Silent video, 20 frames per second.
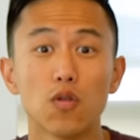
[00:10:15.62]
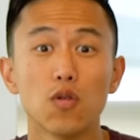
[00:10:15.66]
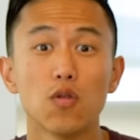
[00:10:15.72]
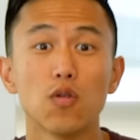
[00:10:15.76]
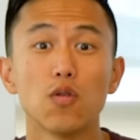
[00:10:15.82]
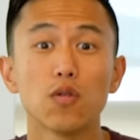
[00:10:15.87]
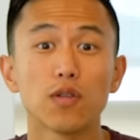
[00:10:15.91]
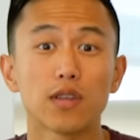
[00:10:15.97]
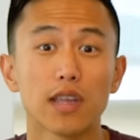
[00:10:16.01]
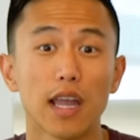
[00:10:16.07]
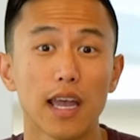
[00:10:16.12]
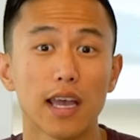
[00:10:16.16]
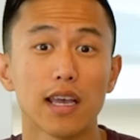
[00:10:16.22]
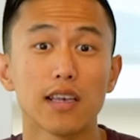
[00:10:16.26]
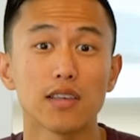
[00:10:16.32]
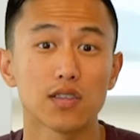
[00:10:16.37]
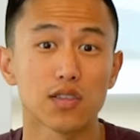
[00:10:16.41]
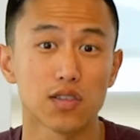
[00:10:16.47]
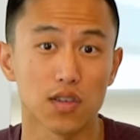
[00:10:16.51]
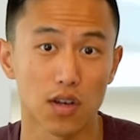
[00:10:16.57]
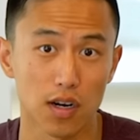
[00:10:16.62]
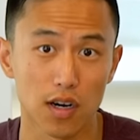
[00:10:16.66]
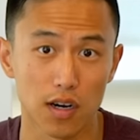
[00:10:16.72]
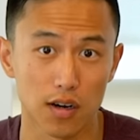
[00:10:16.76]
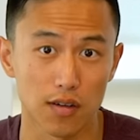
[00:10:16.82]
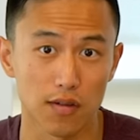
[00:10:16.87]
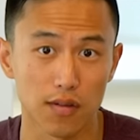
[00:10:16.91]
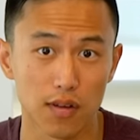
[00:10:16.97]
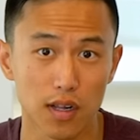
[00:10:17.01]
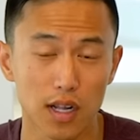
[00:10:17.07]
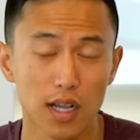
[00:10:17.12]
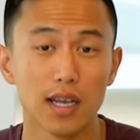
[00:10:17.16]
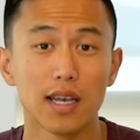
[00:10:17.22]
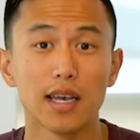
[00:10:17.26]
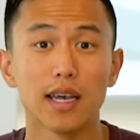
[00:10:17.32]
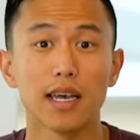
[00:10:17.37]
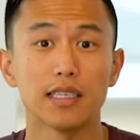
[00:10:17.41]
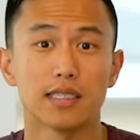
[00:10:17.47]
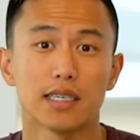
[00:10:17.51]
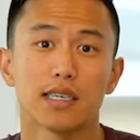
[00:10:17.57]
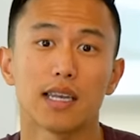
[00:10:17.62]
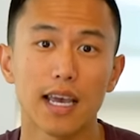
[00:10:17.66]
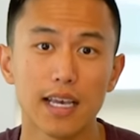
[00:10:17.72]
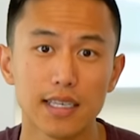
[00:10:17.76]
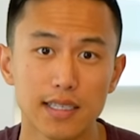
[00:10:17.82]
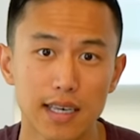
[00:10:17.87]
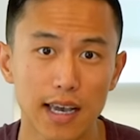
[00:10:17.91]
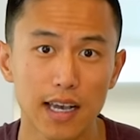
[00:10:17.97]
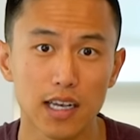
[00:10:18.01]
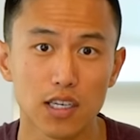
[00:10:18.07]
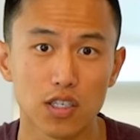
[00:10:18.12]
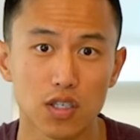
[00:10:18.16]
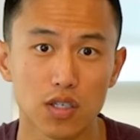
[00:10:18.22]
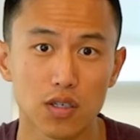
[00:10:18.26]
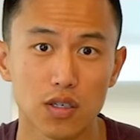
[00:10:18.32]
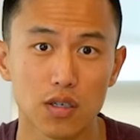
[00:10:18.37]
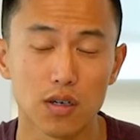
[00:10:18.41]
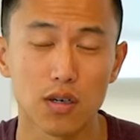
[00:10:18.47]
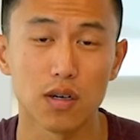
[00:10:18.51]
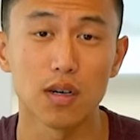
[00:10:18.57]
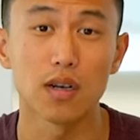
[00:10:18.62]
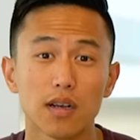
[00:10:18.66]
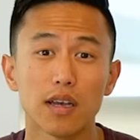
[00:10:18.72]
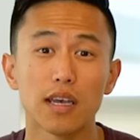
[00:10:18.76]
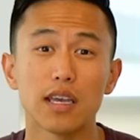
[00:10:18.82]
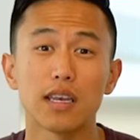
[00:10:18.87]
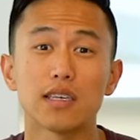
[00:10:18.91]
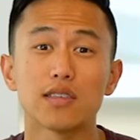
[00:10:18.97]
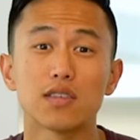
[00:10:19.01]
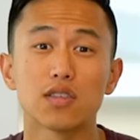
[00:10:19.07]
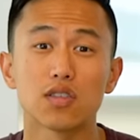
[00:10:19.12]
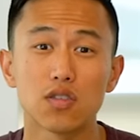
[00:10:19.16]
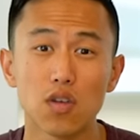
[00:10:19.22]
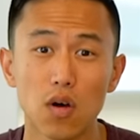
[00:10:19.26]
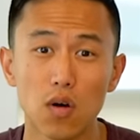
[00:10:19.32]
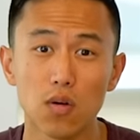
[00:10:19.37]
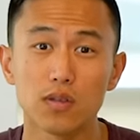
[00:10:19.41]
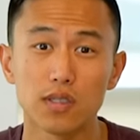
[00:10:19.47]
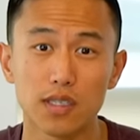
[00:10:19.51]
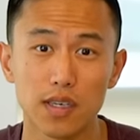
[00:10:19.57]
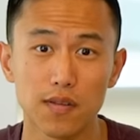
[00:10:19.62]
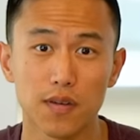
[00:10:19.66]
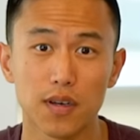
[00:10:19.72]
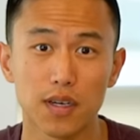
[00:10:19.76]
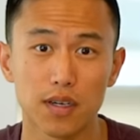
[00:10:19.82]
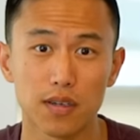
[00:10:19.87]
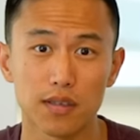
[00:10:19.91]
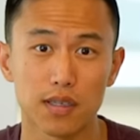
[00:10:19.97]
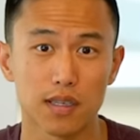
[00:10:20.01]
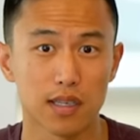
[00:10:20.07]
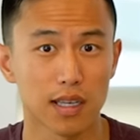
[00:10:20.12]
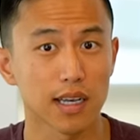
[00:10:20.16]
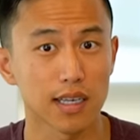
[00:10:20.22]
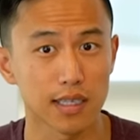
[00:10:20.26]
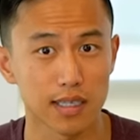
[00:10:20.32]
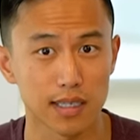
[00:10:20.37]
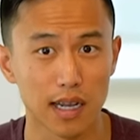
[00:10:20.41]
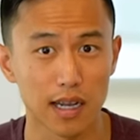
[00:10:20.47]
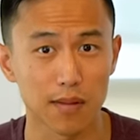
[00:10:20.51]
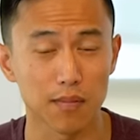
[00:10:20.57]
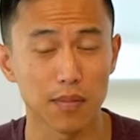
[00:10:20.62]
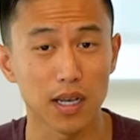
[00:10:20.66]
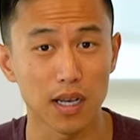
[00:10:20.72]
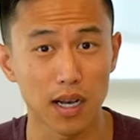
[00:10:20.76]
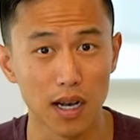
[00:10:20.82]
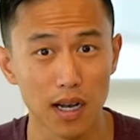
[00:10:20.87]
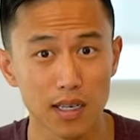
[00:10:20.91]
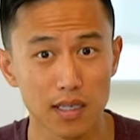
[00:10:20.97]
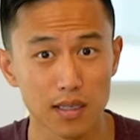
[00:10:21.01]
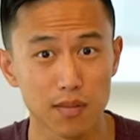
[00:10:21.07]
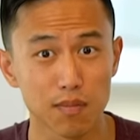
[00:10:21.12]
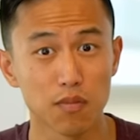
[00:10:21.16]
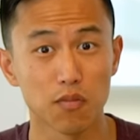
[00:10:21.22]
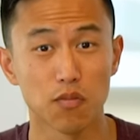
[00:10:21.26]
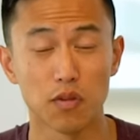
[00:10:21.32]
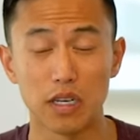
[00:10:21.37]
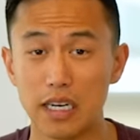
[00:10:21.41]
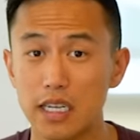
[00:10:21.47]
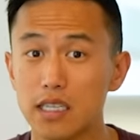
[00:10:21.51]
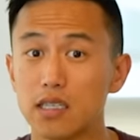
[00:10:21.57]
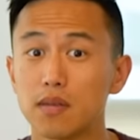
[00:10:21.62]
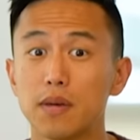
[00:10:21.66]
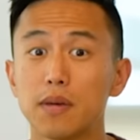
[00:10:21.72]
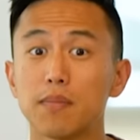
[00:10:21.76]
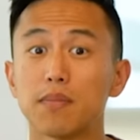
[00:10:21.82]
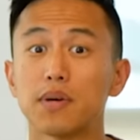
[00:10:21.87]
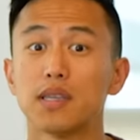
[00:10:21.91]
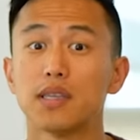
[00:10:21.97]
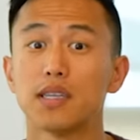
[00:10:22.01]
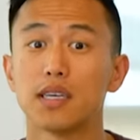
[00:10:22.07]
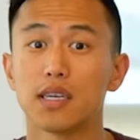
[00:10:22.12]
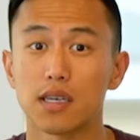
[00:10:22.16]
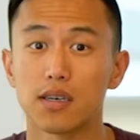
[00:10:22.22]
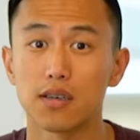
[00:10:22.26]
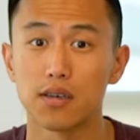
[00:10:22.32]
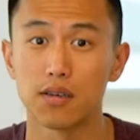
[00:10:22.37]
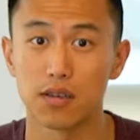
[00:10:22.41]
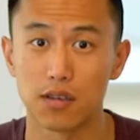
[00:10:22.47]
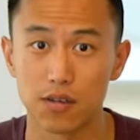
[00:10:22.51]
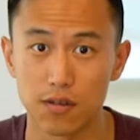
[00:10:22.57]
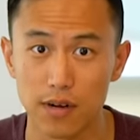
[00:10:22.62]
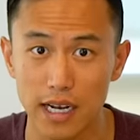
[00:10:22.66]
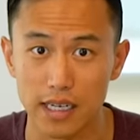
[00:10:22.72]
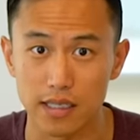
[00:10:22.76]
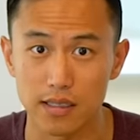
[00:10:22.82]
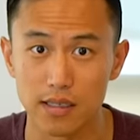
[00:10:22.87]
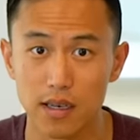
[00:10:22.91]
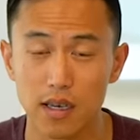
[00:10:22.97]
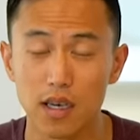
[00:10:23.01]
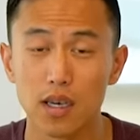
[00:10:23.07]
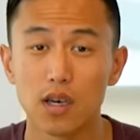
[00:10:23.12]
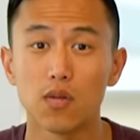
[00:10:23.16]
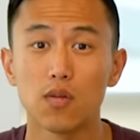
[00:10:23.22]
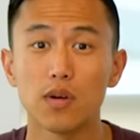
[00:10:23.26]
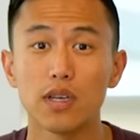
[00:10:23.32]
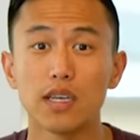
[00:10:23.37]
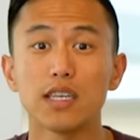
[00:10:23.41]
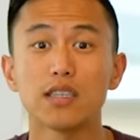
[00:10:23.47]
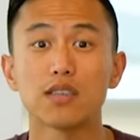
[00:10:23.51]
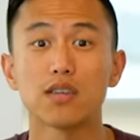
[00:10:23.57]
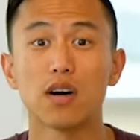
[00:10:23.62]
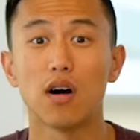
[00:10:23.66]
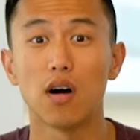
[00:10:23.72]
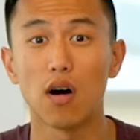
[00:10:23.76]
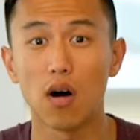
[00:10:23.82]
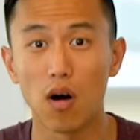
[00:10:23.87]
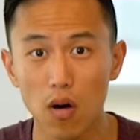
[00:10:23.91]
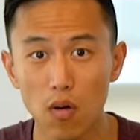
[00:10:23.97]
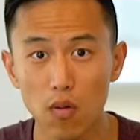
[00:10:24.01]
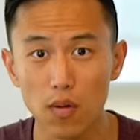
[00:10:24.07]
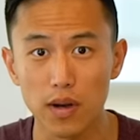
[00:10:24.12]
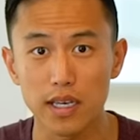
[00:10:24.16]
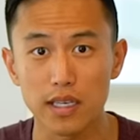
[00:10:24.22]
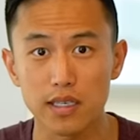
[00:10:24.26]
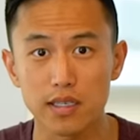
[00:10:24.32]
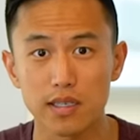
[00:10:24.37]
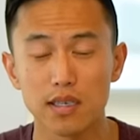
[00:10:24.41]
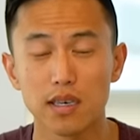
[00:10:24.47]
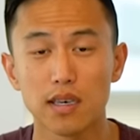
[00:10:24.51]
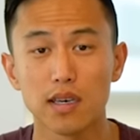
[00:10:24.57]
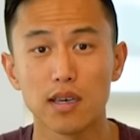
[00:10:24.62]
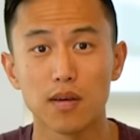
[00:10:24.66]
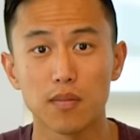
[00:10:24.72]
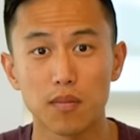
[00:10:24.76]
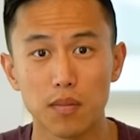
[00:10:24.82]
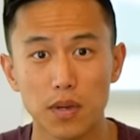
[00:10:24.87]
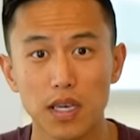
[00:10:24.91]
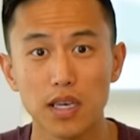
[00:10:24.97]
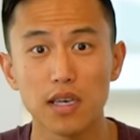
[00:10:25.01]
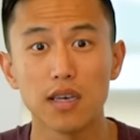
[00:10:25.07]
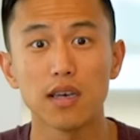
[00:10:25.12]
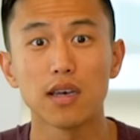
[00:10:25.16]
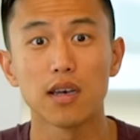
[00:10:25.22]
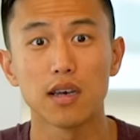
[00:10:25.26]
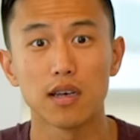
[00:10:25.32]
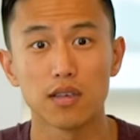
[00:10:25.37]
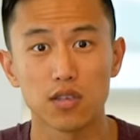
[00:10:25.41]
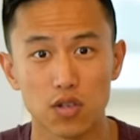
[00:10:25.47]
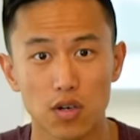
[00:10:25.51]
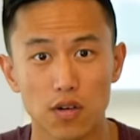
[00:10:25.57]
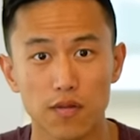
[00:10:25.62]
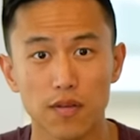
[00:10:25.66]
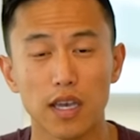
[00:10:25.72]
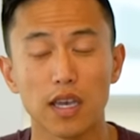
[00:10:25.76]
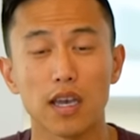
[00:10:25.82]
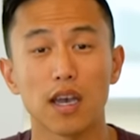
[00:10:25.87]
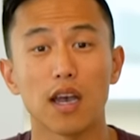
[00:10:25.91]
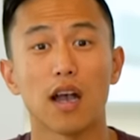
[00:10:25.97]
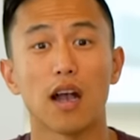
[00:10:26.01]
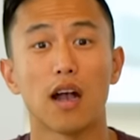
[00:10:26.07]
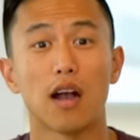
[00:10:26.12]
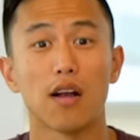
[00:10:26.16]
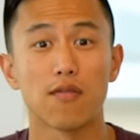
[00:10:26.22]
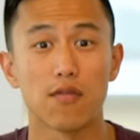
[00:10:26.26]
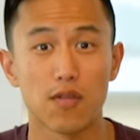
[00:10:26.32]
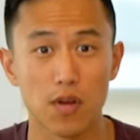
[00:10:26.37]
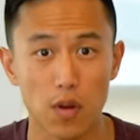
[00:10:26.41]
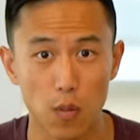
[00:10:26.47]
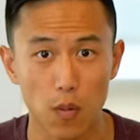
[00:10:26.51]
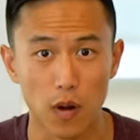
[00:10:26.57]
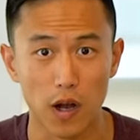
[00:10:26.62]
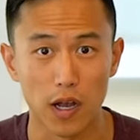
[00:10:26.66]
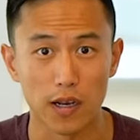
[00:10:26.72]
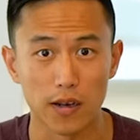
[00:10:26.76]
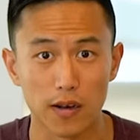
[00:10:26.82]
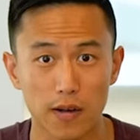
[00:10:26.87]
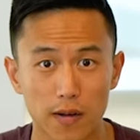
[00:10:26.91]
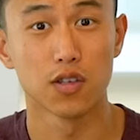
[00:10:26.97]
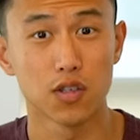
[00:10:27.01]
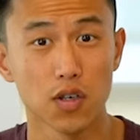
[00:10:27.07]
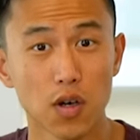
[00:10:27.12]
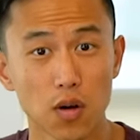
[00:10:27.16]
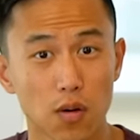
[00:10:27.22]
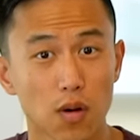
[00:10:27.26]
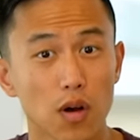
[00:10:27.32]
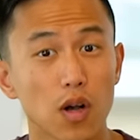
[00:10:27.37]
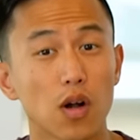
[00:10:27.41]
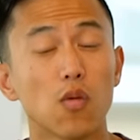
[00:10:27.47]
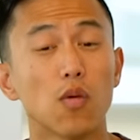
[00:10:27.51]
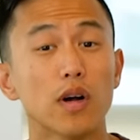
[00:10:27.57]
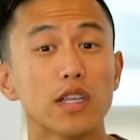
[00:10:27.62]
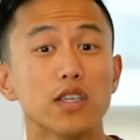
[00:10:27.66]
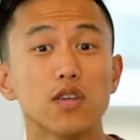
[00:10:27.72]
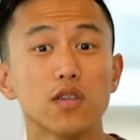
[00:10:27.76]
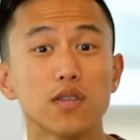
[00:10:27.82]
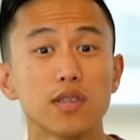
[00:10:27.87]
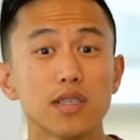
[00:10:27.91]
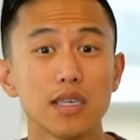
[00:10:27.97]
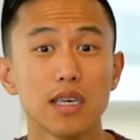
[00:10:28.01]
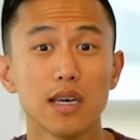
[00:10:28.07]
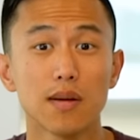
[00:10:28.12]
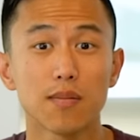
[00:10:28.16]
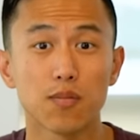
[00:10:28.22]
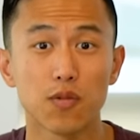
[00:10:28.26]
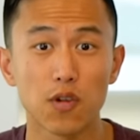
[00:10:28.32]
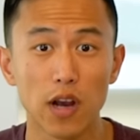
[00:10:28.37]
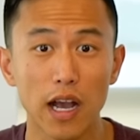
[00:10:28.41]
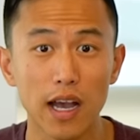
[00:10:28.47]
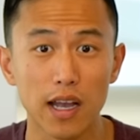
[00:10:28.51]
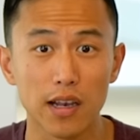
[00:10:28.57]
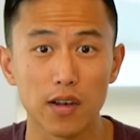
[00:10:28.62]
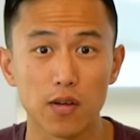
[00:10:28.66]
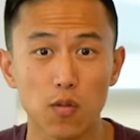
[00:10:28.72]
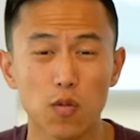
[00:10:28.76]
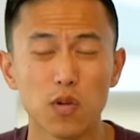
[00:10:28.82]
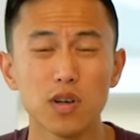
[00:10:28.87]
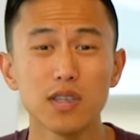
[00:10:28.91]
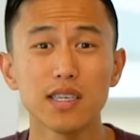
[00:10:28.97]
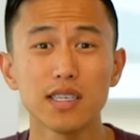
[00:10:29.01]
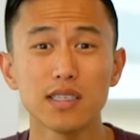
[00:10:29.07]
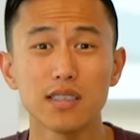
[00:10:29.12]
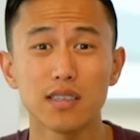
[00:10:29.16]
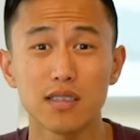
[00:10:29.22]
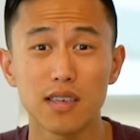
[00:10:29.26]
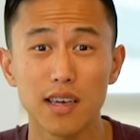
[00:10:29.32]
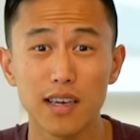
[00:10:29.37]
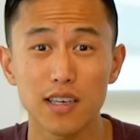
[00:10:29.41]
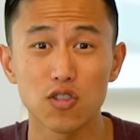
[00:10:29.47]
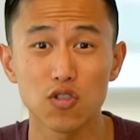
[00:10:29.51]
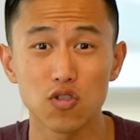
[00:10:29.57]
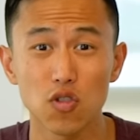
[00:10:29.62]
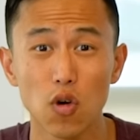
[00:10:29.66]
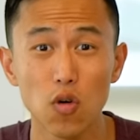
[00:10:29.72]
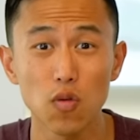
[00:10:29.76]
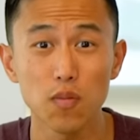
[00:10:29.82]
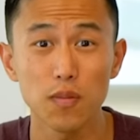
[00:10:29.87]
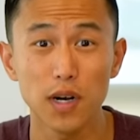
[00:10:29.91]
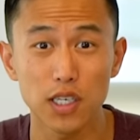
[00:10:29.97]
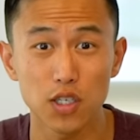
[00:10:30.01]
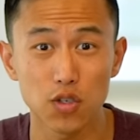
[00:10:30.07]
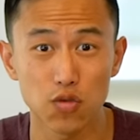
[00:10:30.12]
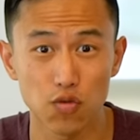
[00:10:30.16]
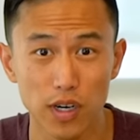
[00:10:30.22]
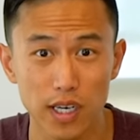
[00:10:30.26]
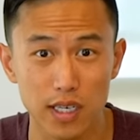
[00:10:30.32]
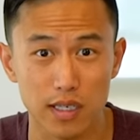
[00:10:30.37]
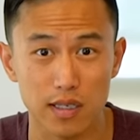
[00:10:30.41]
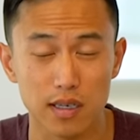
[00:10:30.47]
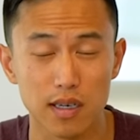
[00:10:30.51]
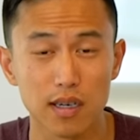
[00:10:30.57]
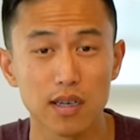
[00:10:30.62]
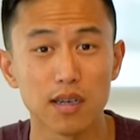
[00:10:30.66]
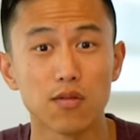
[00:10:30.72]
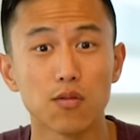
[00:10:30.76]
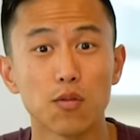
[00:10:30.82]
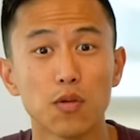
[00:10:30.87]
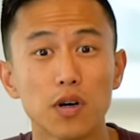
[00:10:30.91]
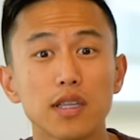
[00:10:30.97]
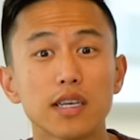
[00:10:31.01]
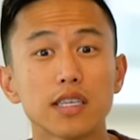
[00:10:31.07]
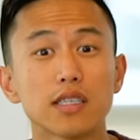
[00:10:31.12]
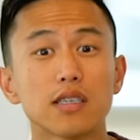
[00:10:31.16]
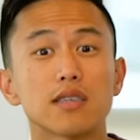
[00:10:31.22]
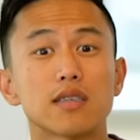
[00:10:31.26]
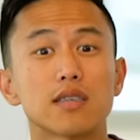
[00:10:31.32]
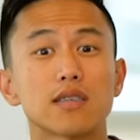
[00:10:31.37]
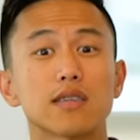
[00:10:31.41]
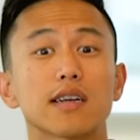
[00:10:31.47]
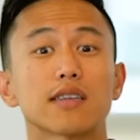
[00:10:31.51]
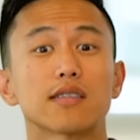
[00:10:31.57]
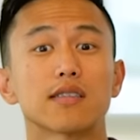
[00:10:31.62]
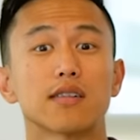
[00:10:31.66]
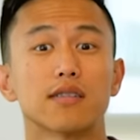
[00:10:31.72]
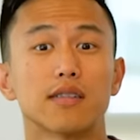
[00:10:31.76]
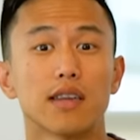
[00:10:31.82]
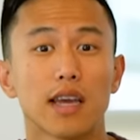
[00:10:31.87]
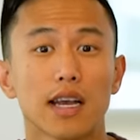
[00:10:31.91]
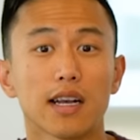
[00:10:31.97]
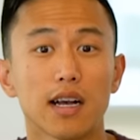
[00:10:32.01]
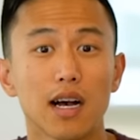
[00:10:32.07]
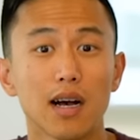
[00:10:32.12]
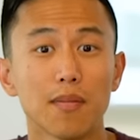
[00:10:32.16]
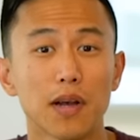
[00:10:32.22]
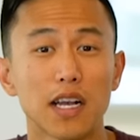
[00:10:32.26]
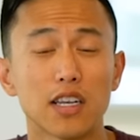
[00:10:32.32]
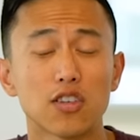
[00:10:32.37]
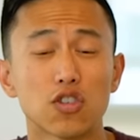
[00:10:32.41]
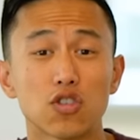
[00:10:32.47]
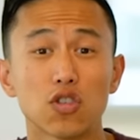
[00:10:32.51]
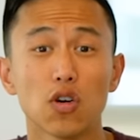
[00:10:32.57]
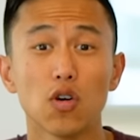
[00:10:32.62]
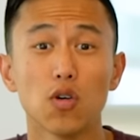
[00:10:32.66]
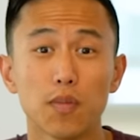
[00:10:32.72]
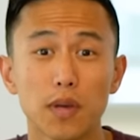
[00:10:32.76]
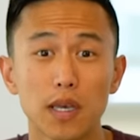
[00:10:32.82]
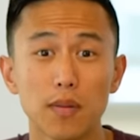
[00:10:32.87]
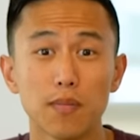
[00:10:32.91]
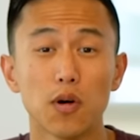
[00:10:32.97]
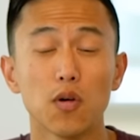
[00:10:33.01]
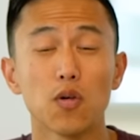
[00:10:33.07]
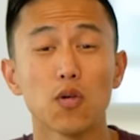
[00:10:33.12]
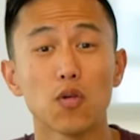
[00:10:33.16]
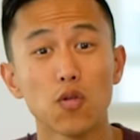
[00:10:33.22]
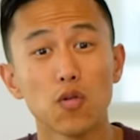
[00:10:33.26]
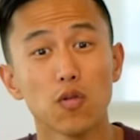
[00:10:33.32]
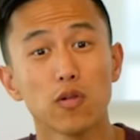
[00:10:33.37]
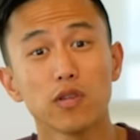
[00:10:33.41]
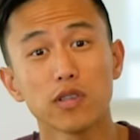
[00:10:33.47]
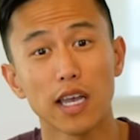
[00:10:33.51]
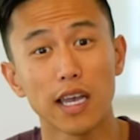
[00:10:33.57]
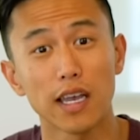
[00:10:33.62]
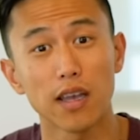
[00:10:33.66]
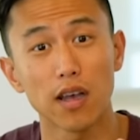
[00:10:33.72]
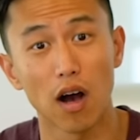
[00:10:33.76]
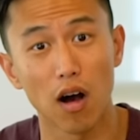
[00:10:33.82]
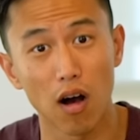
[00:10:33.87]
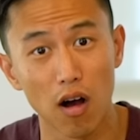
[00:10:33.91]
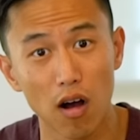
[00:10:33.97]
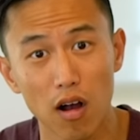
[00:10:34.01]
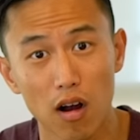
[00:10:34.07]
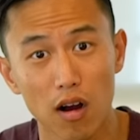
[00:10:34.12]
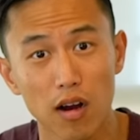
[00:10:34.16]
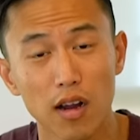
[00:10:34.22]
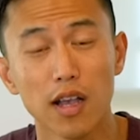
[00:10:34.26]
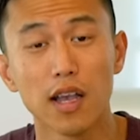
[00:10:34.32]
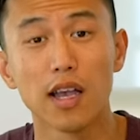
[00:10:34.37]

who they serve. In today's age, it is so difficult to take a stand because we need to be political correct. We need to always be serving everyone. So when you see a brand willing to take so much risk, willing to stick their neck up and show people who they are